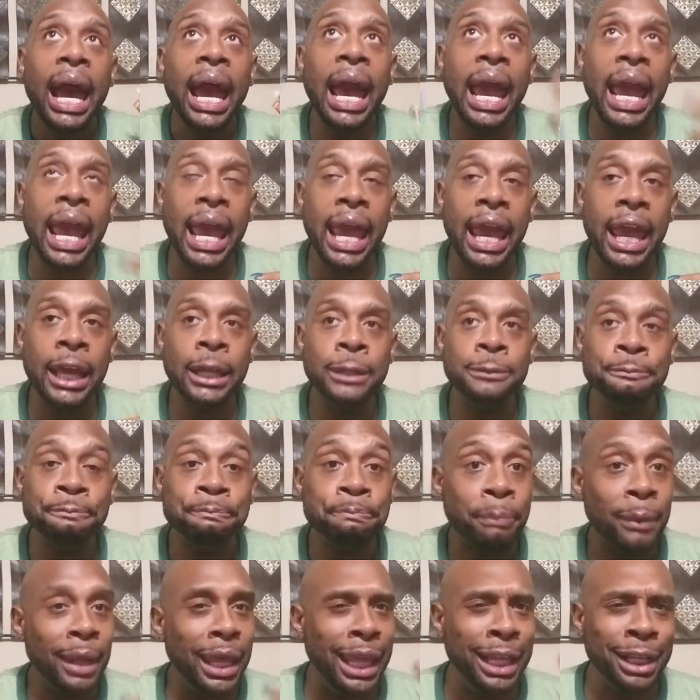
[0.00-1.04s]
And
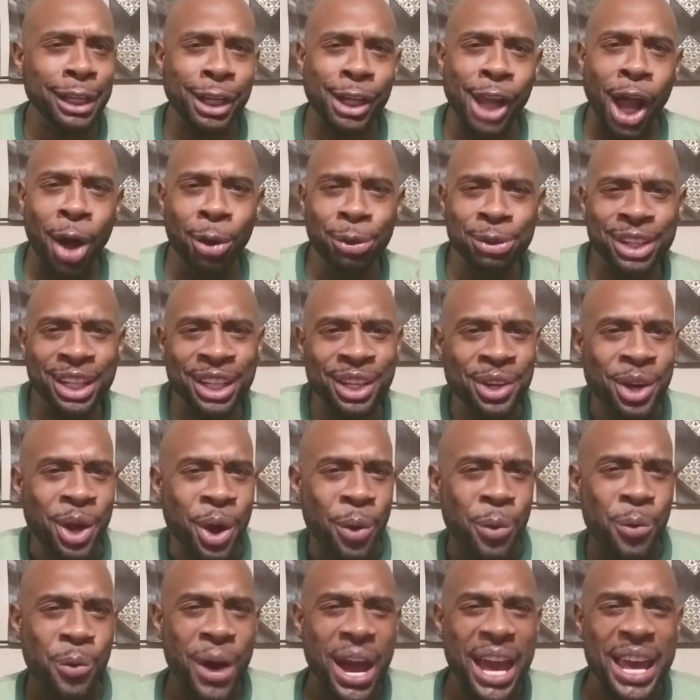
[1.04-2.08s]
in closing,
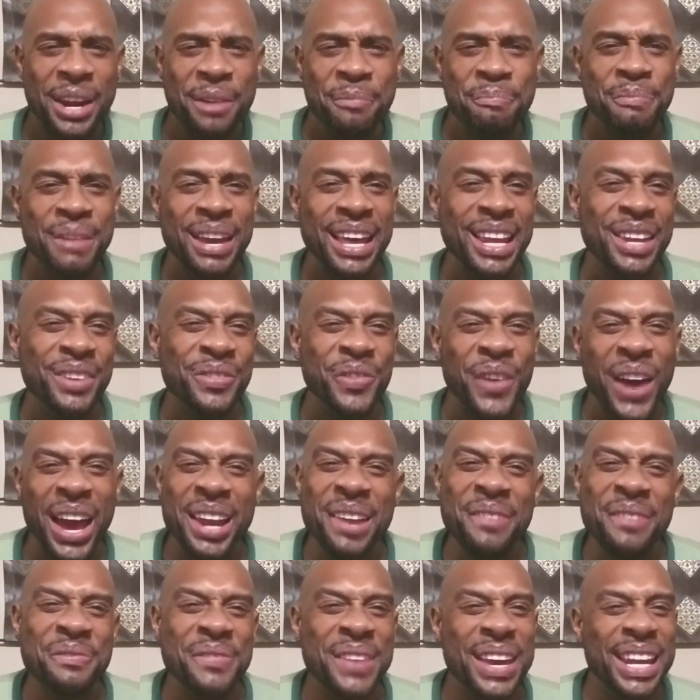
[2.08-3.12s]
wait a minute, wait
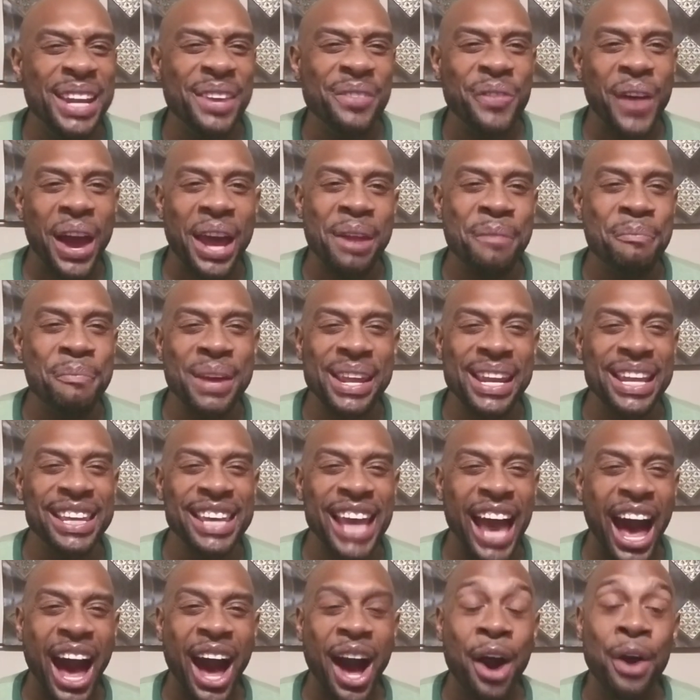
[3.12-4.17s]
a minute, wait a minute,
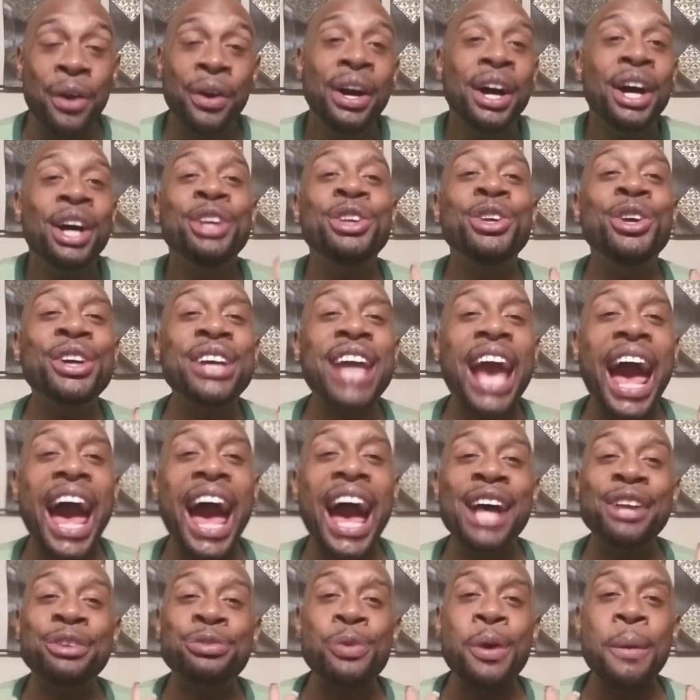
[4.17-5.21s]
y'all. You
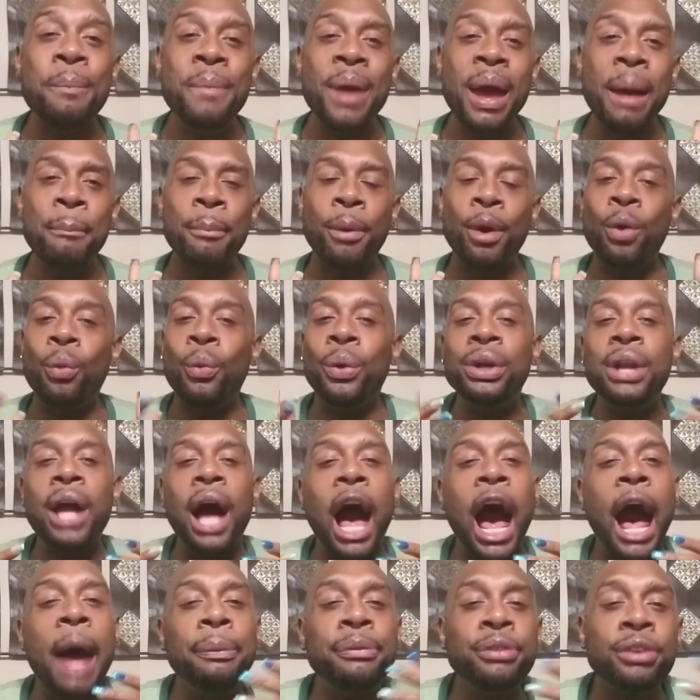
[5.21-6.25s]
guys, remember, when
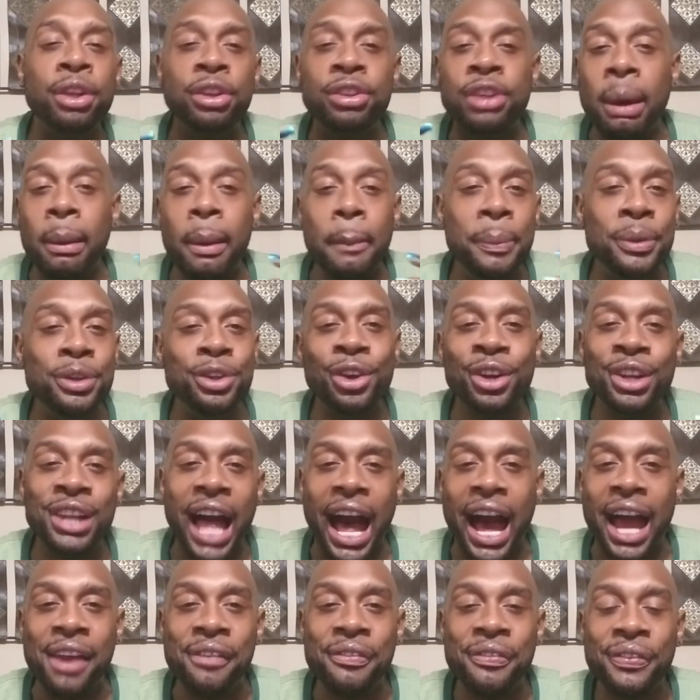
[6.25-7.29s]
obstacles come up in your
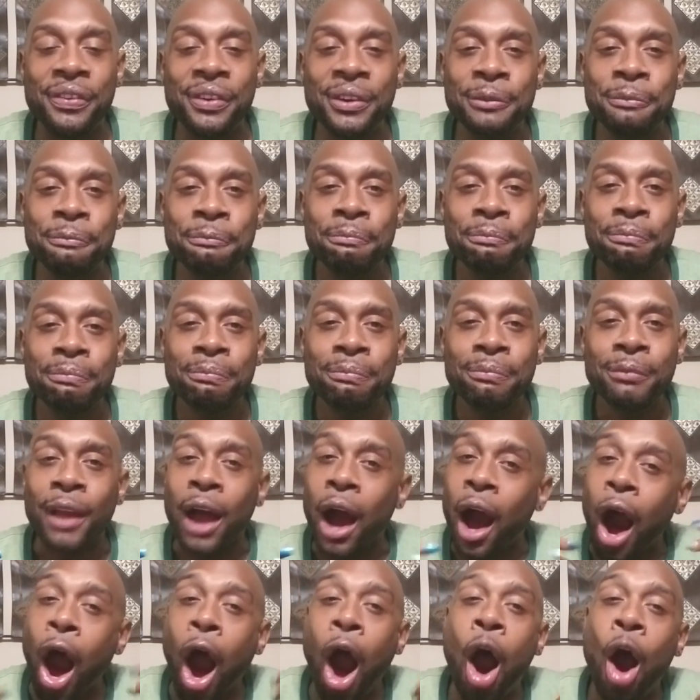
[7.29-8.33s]
life,
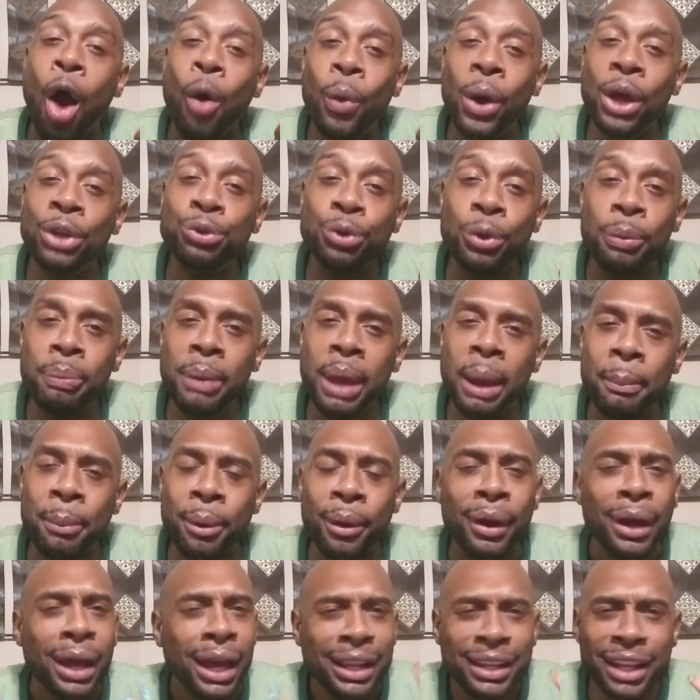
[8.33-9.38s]
always
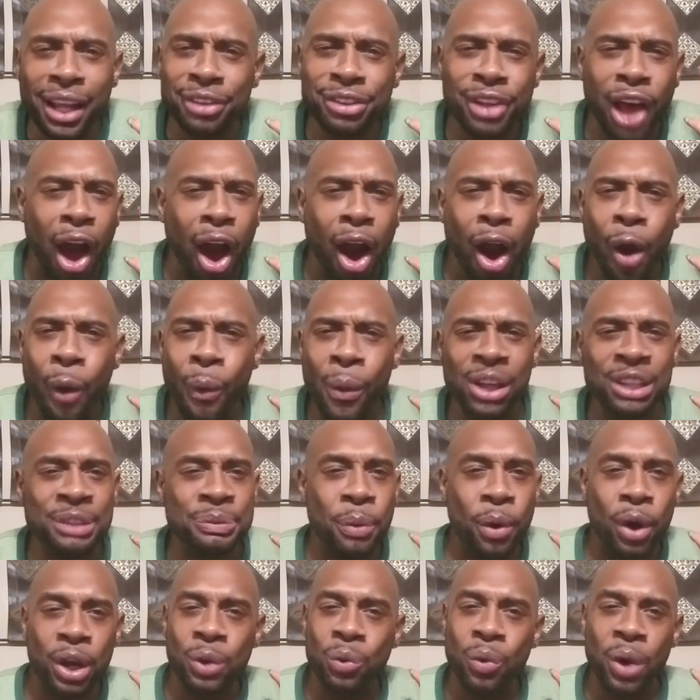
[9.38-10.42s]
remember, there's always
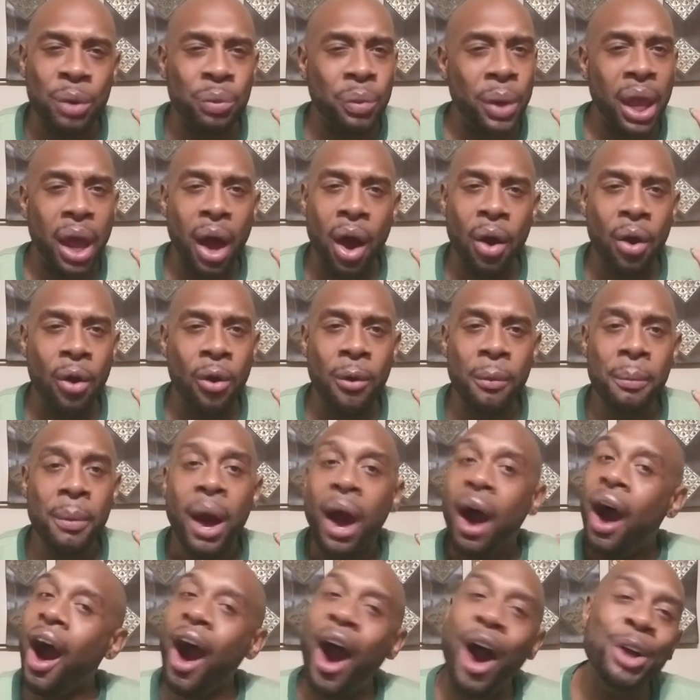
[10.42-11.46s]
more than one way home.
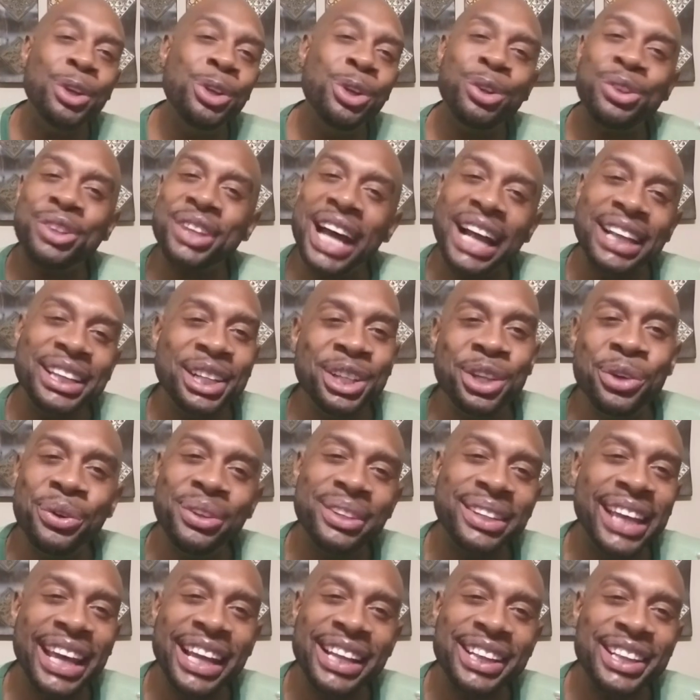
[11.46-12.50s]
All you decide to do
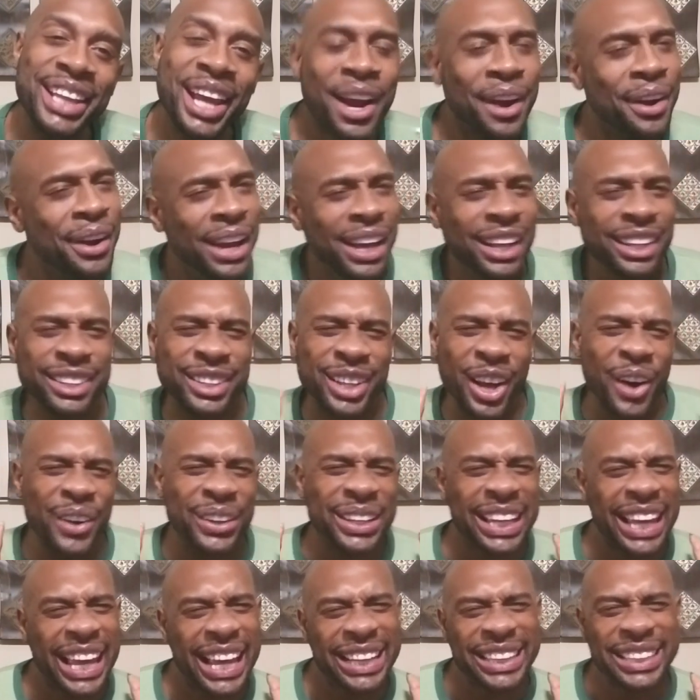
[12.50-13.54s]
is get there. So
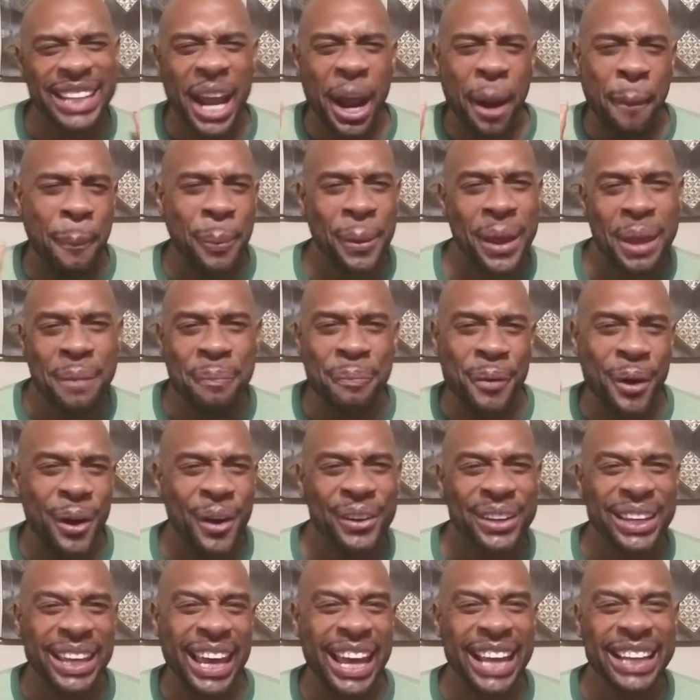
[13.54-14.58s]
get there, people,
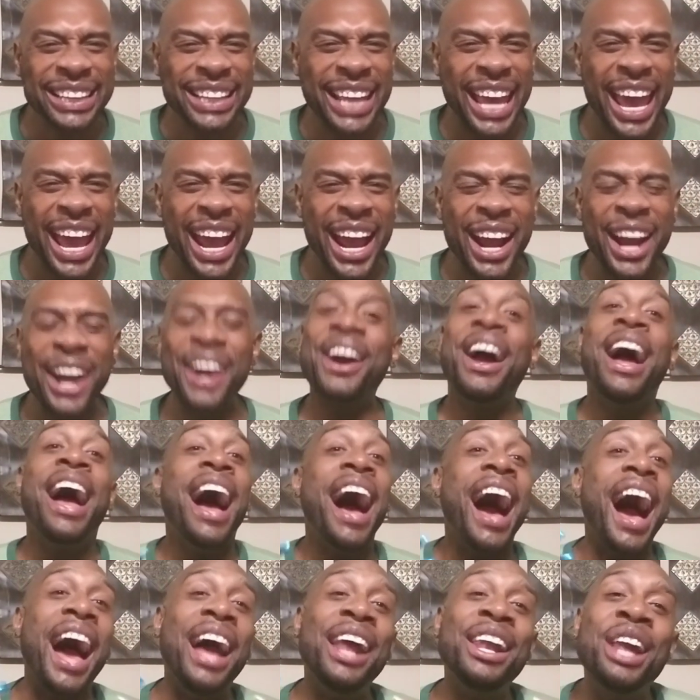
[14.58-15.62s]
get there.
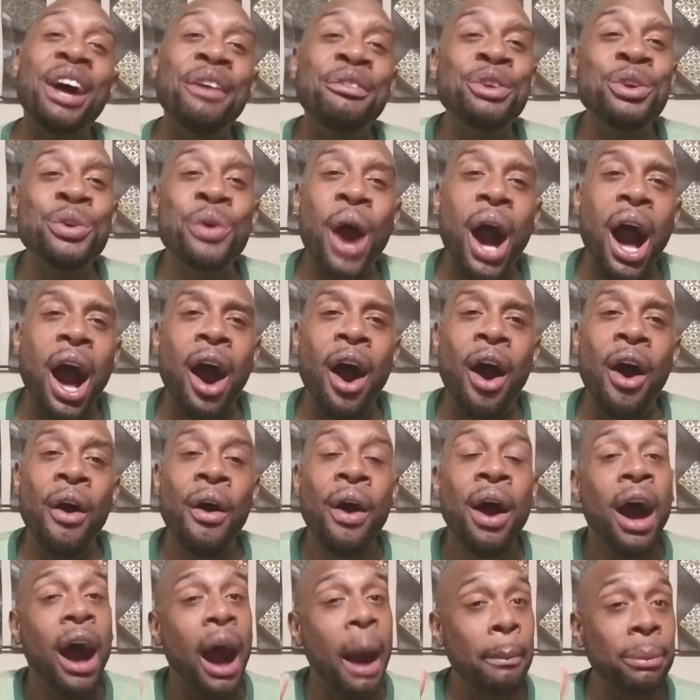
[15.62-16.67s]
I love you
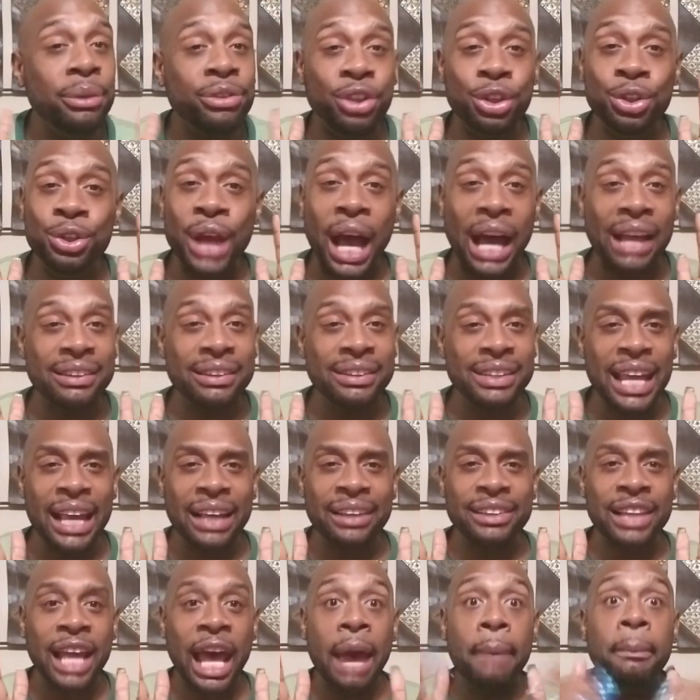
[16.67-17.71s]
all. I'm going to see you guys
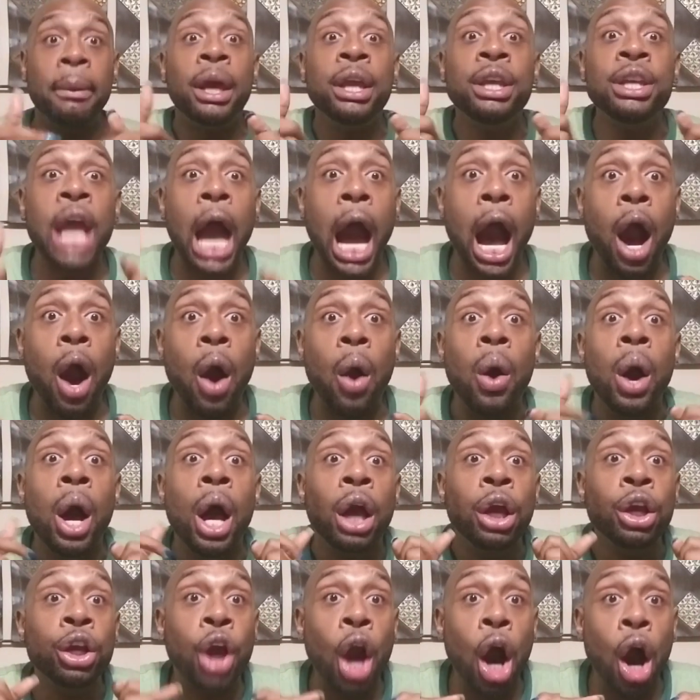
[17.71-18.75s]
next time. Y'all,
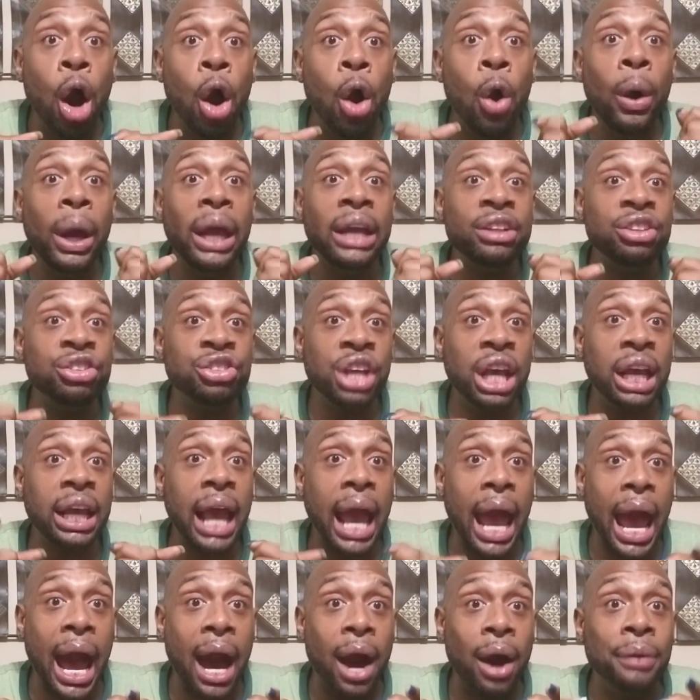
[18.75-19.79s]
go and check
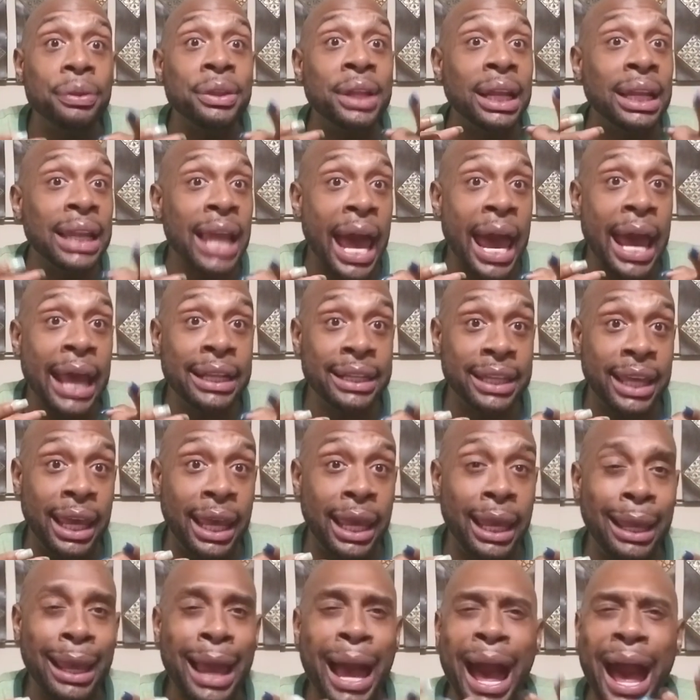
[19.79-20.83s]
out The Lion
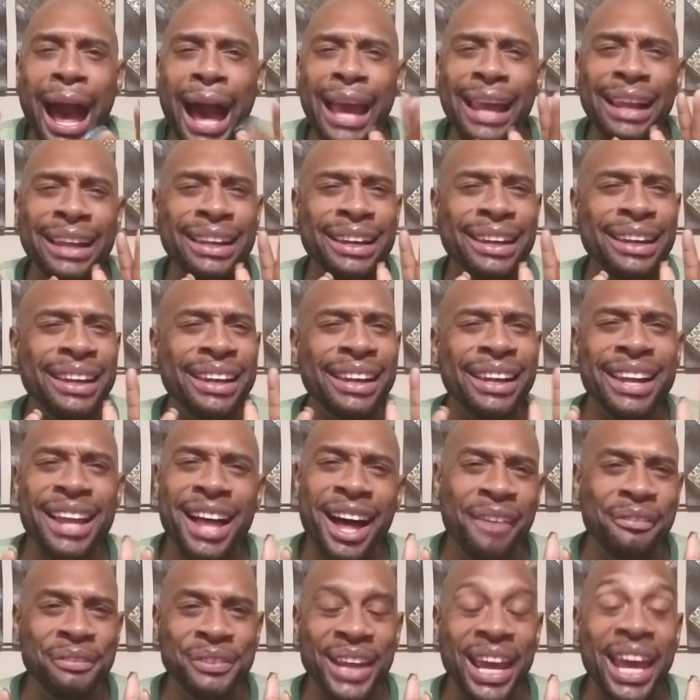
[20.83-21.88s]
King. I
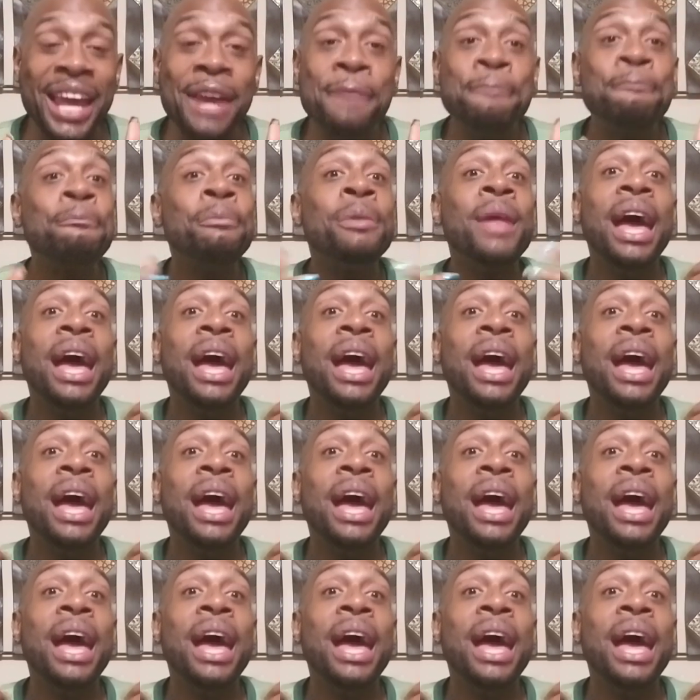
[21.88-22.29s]
loved it.